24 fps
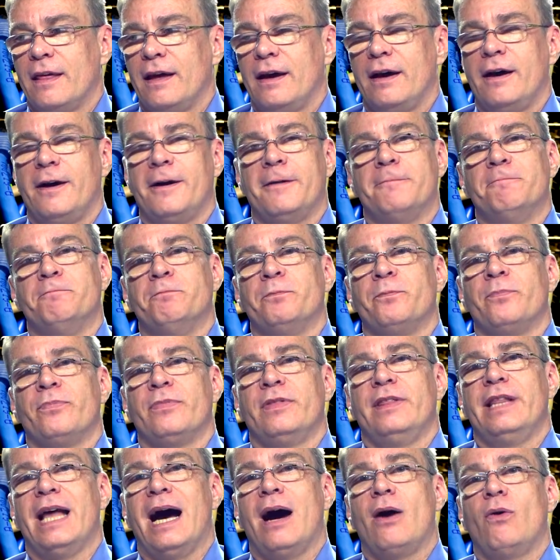Um,
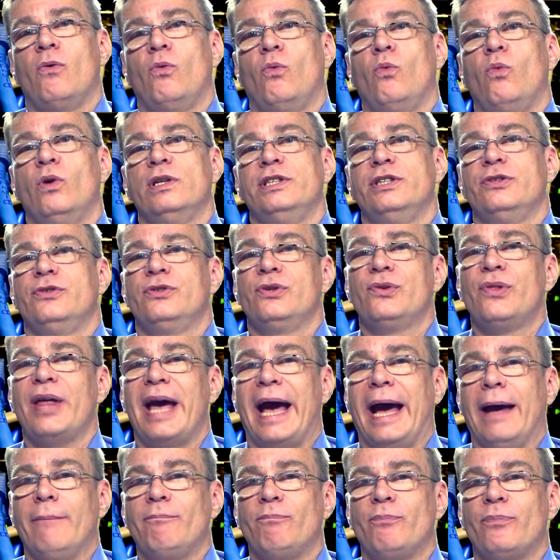now, when you do
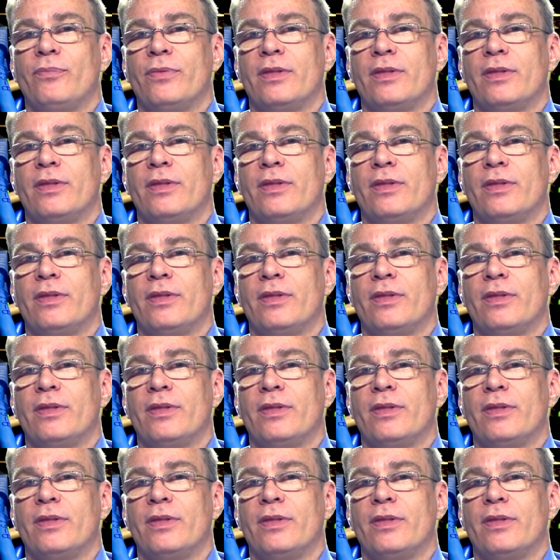that,